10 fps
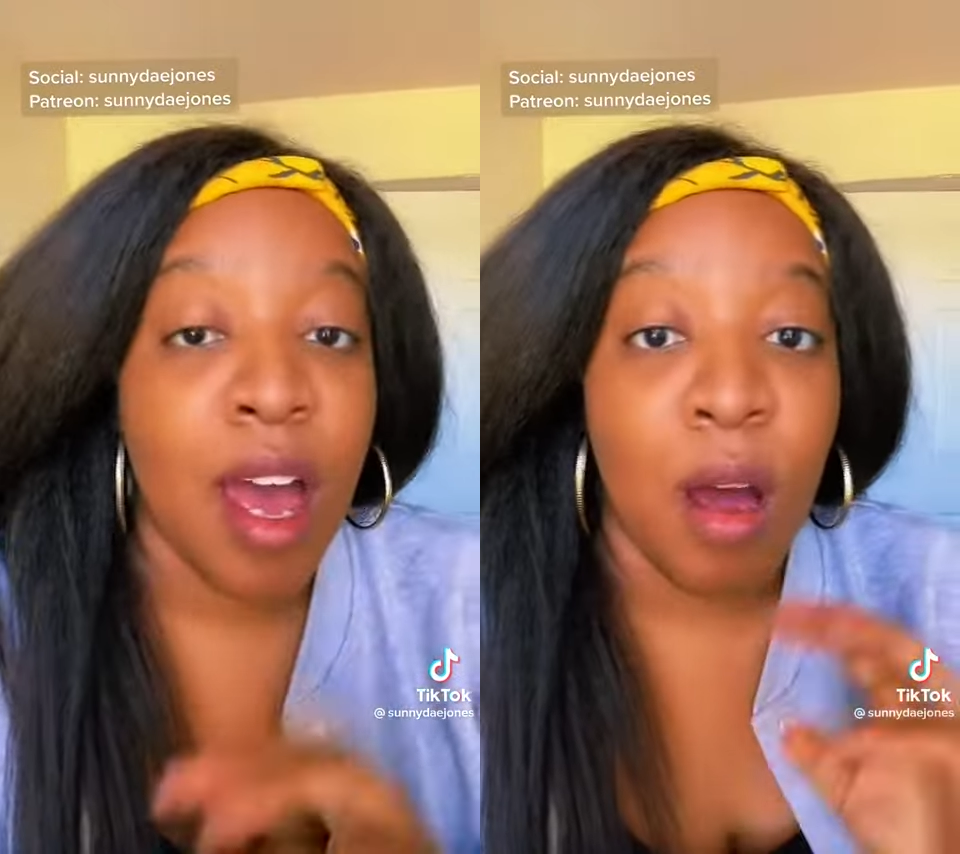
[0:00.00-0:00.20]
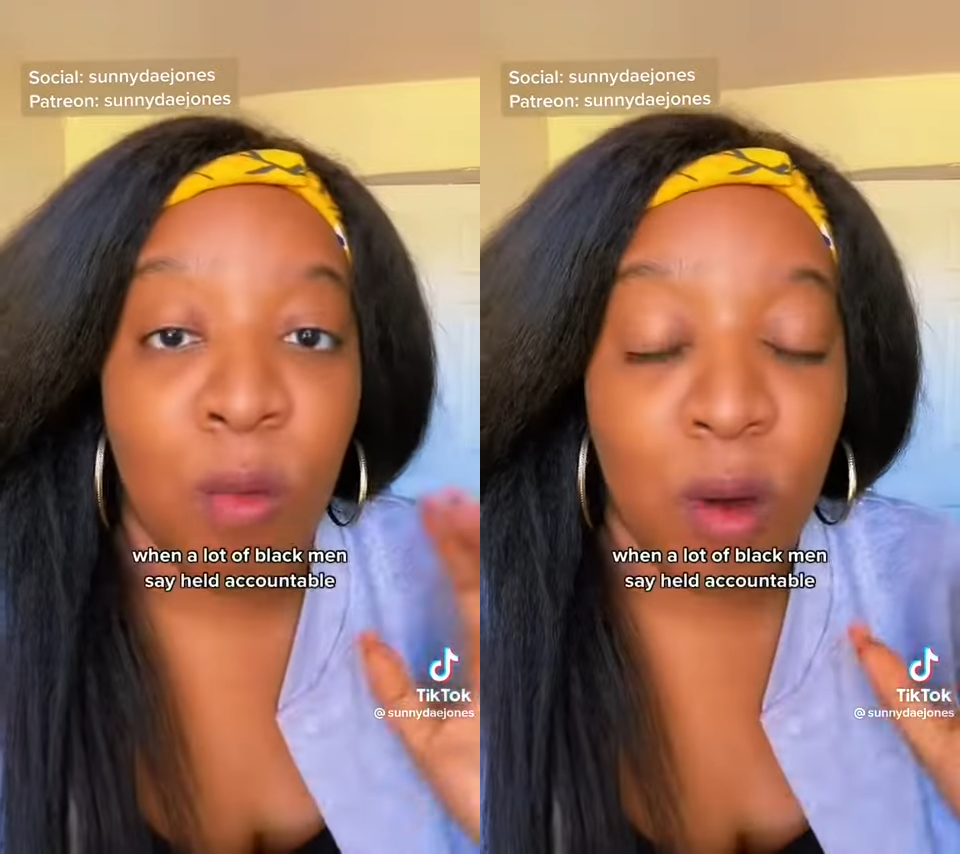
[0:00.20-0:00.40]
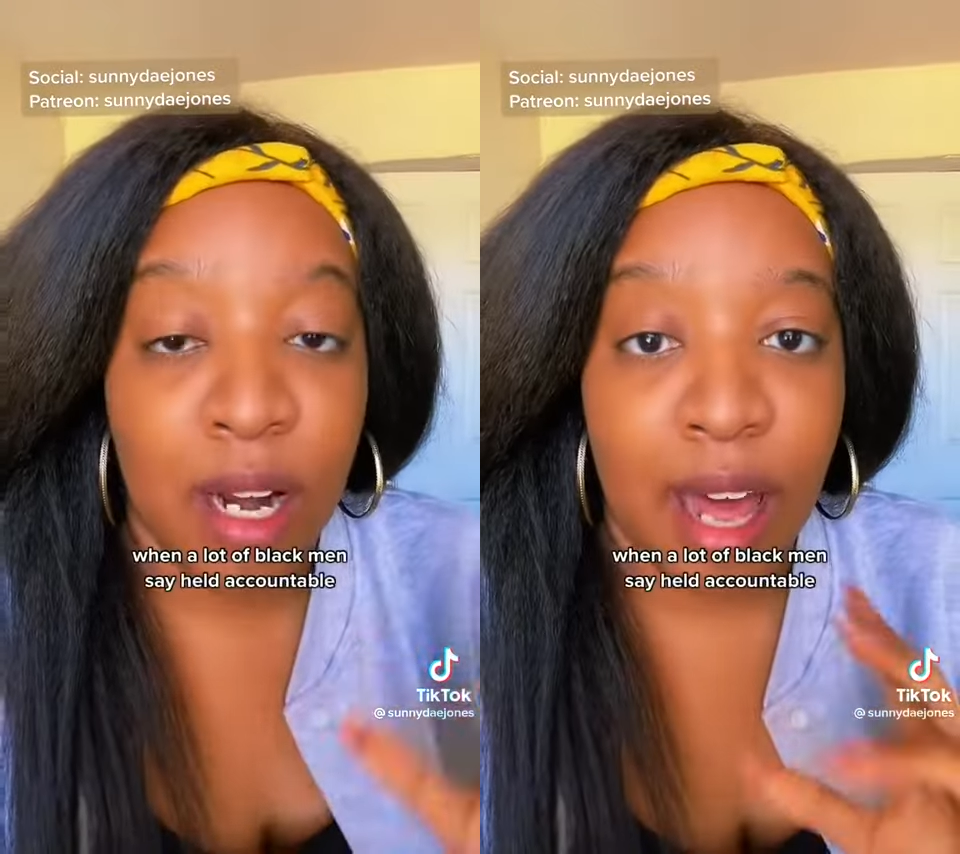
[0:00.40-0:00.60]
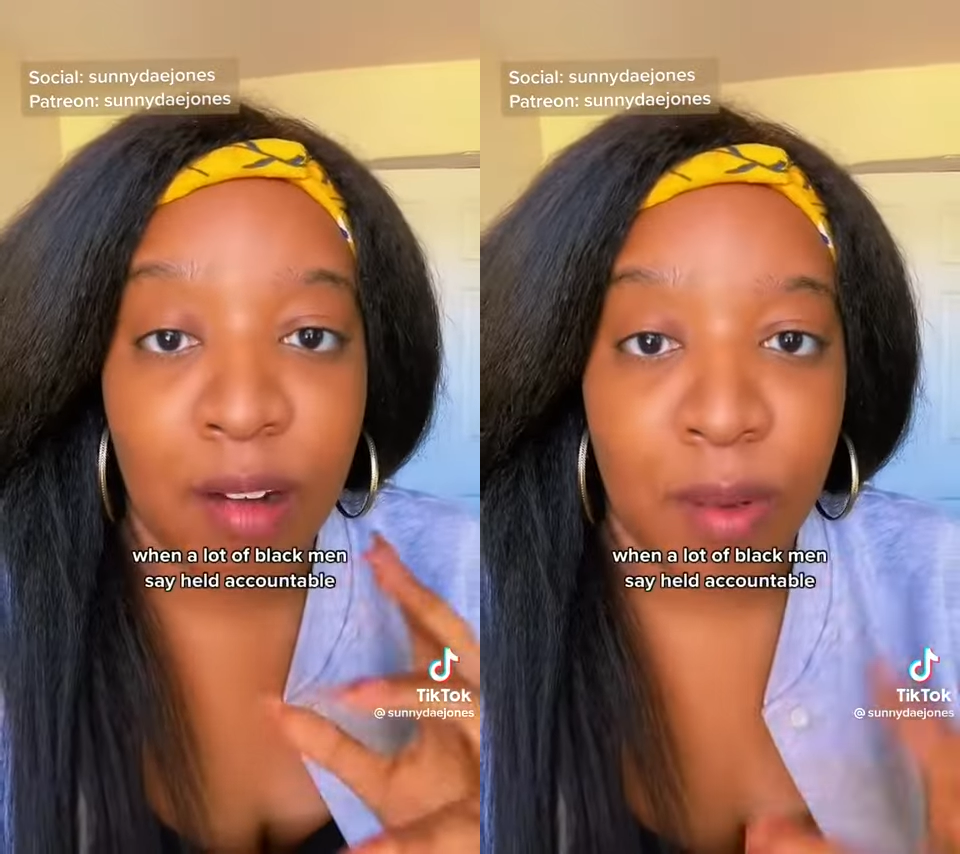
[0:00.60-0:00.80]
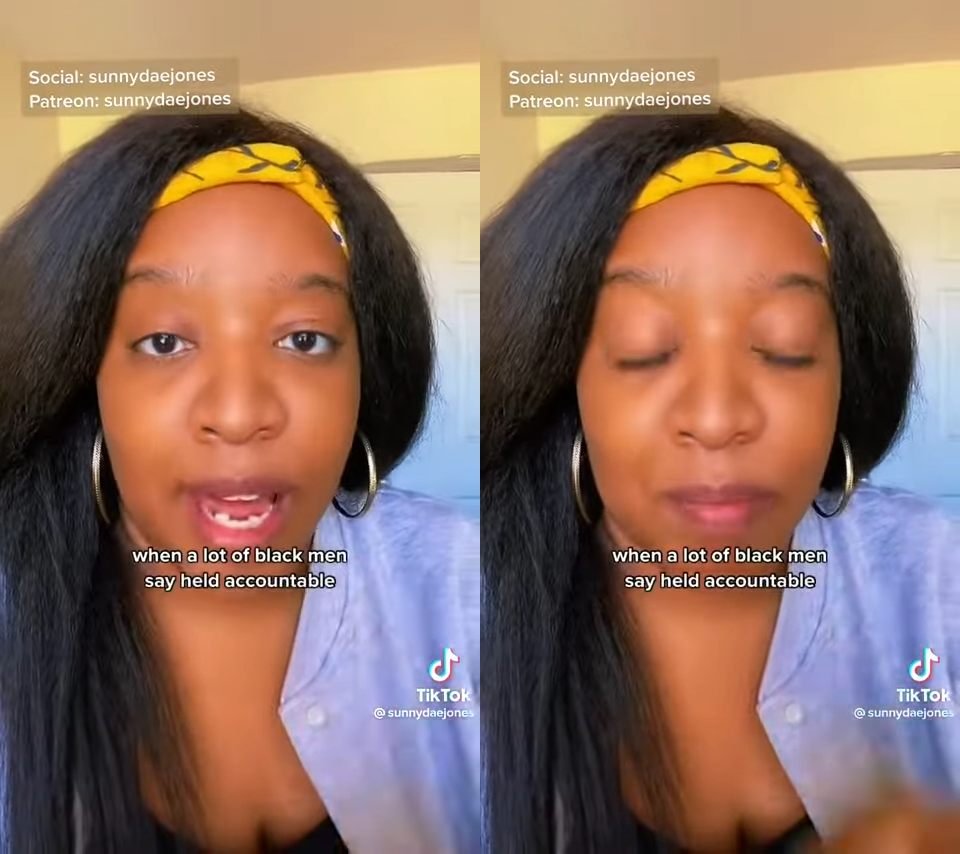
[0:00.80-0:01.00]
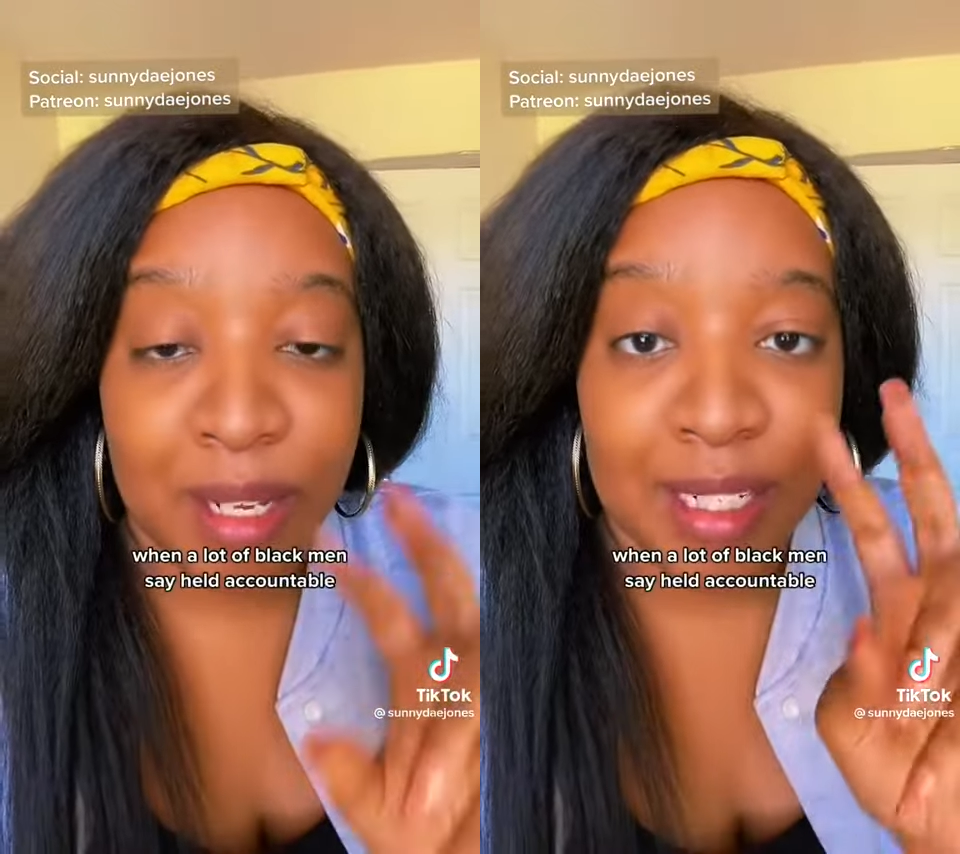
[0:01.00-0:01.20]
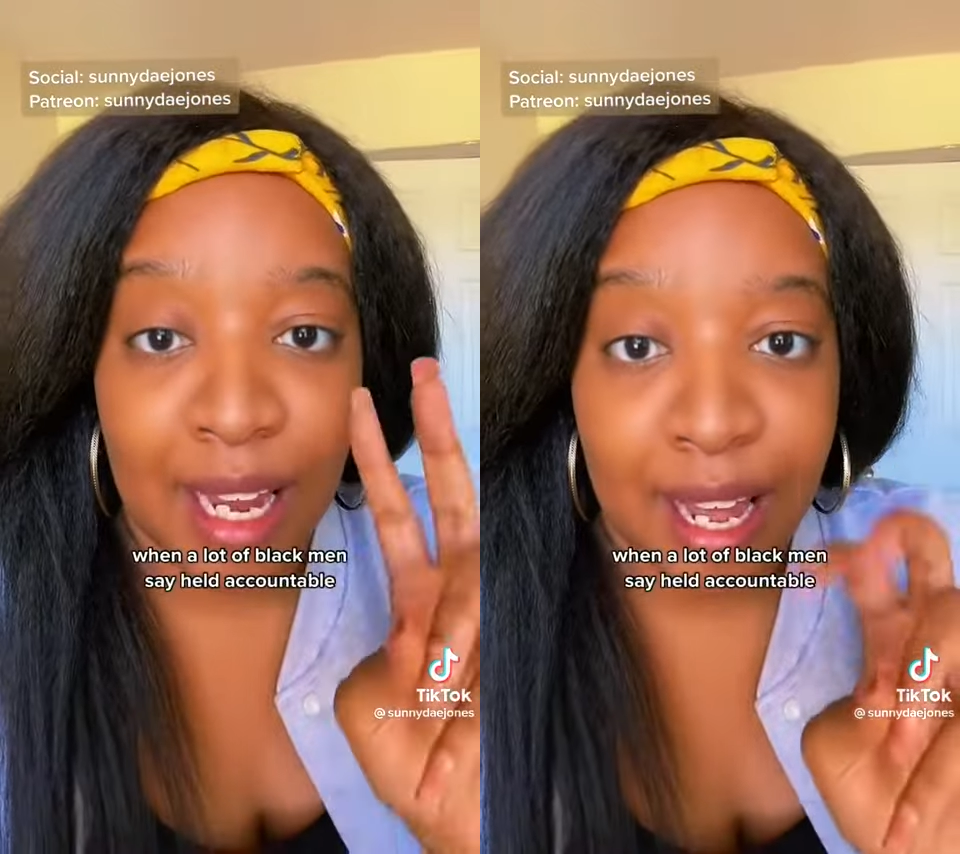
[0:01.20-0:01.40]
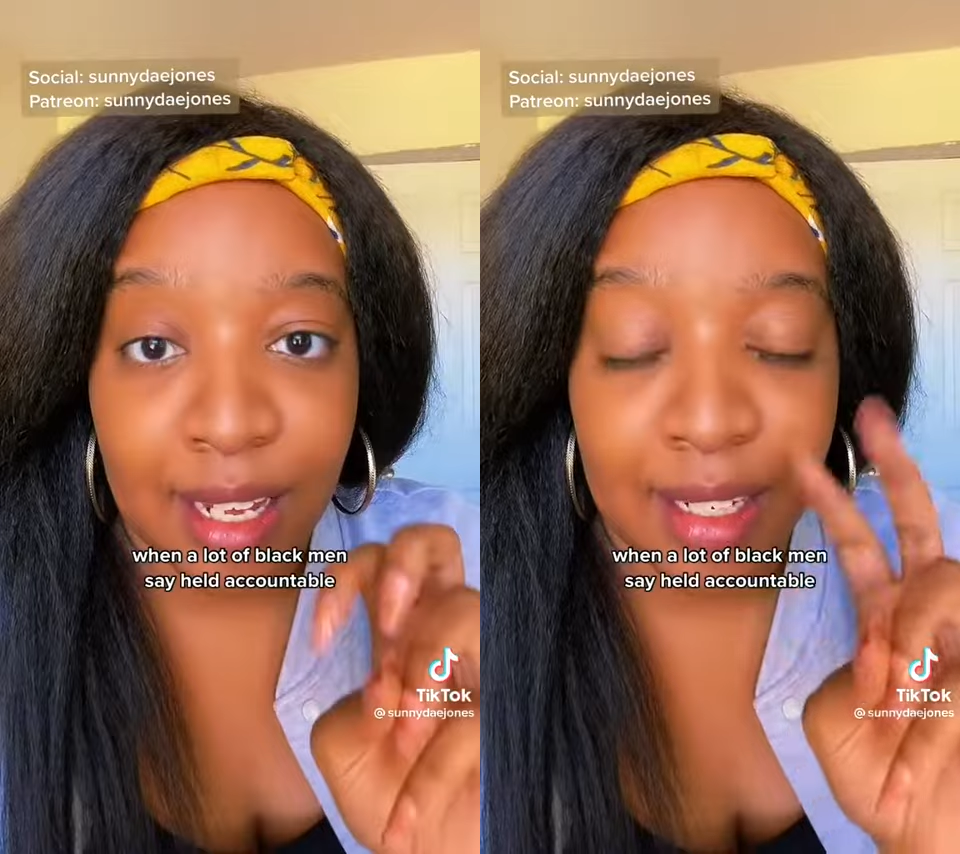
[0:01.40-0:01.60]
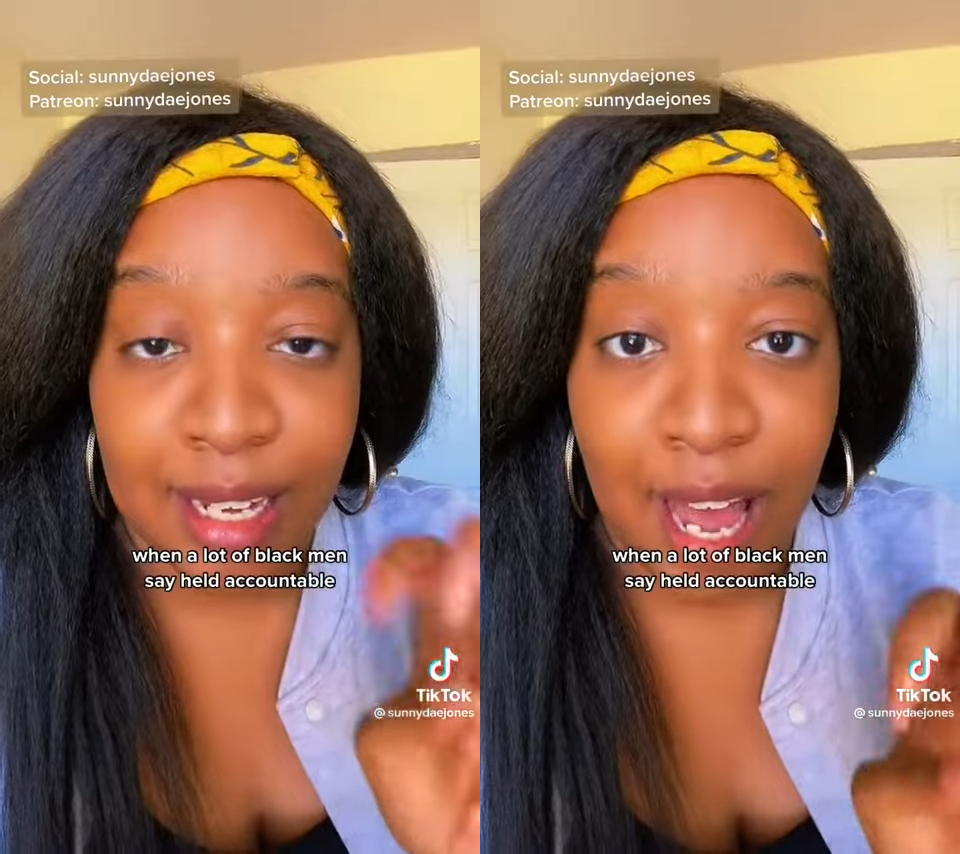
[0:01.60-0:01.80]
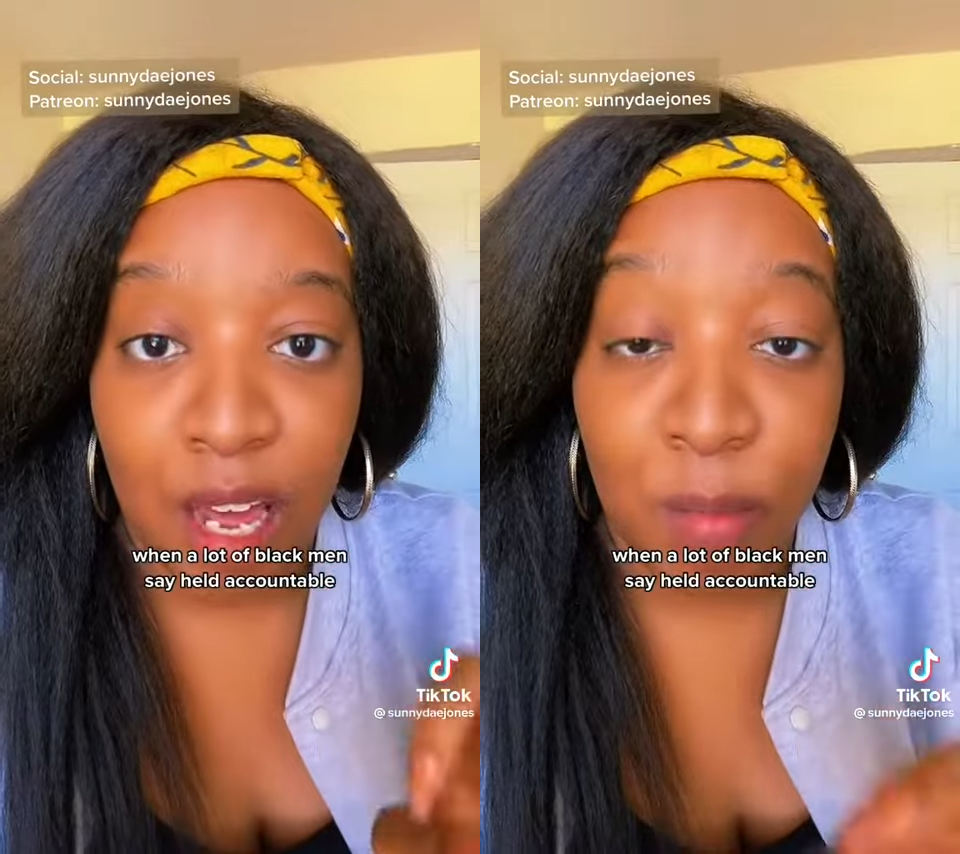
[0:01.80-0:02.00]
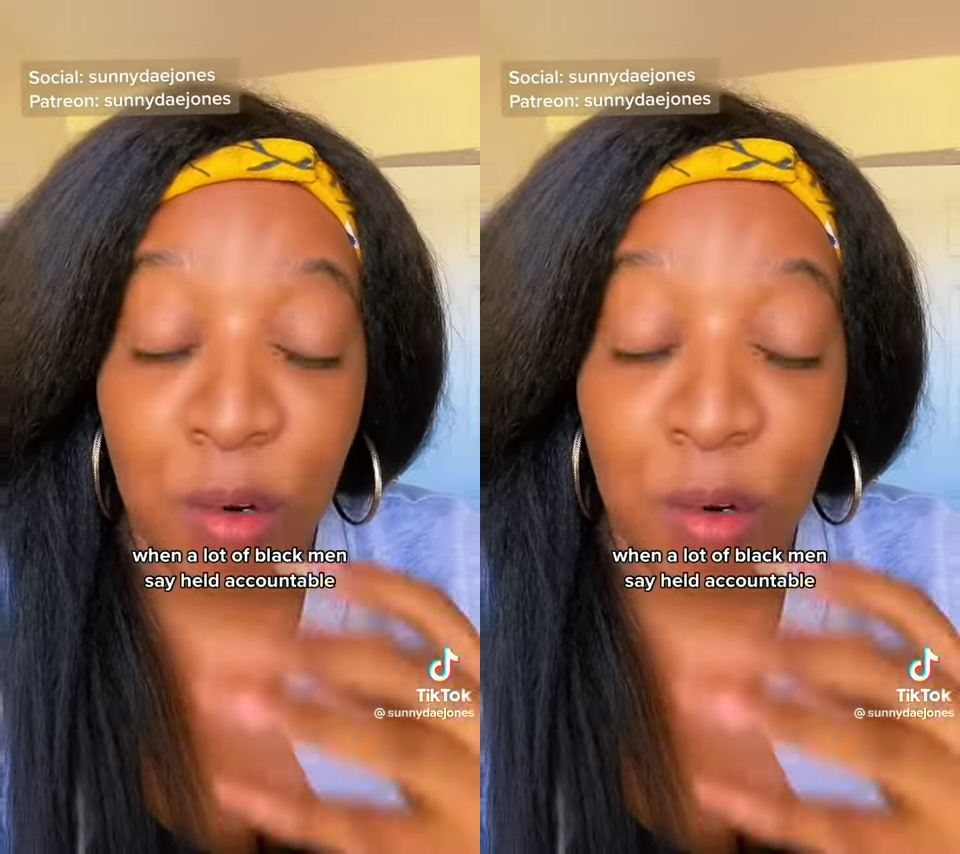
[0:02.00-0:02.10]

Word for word: When a lot of black men say held accountable,